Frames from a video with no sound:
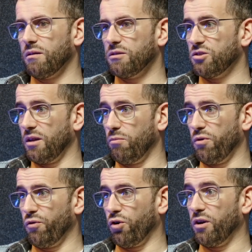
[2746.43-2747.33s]
Just need to
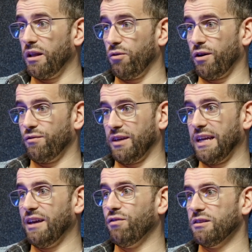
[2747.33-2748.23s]
move on, and they'll have the
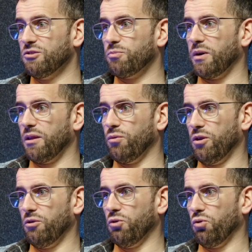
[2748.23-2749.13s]
grievance, but they
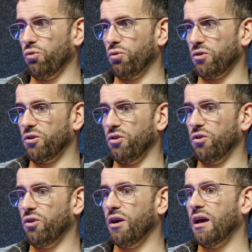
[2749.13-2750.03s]
wouldn't know what to do.